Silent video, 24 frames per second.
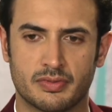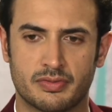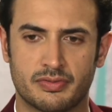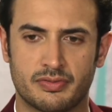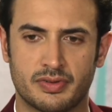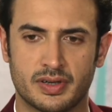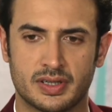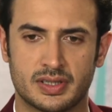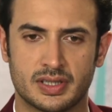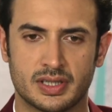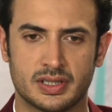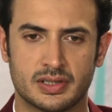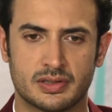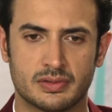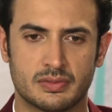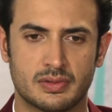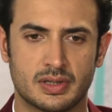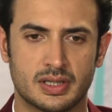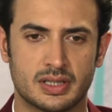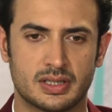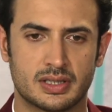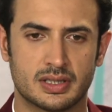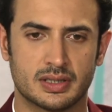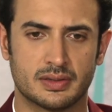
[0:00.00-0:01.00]
fit into
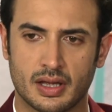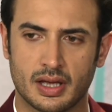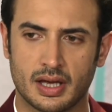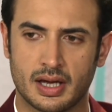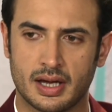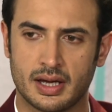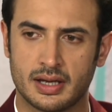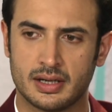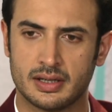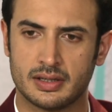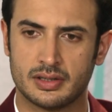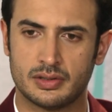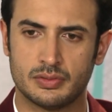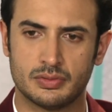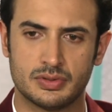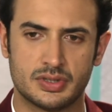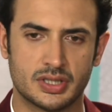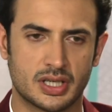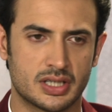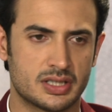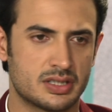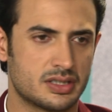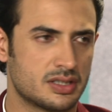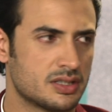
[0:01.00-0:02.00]
it and do
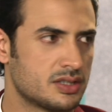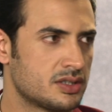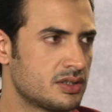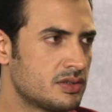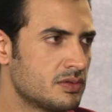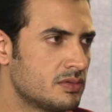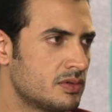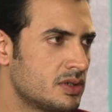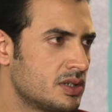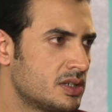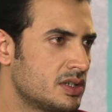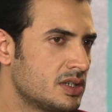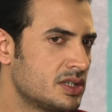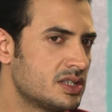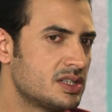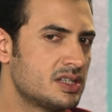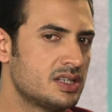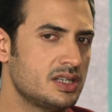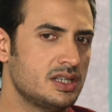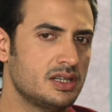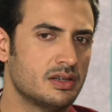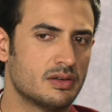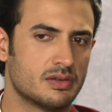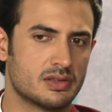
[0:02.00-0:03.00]
justice to it and
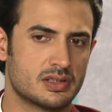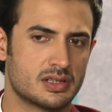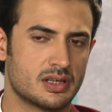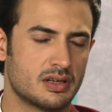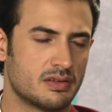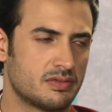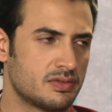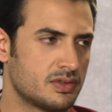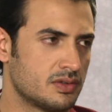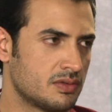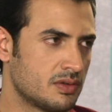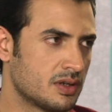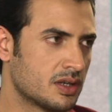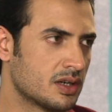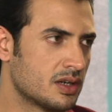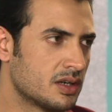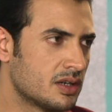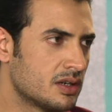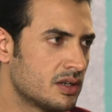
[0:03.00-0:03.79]
see yourself doing it.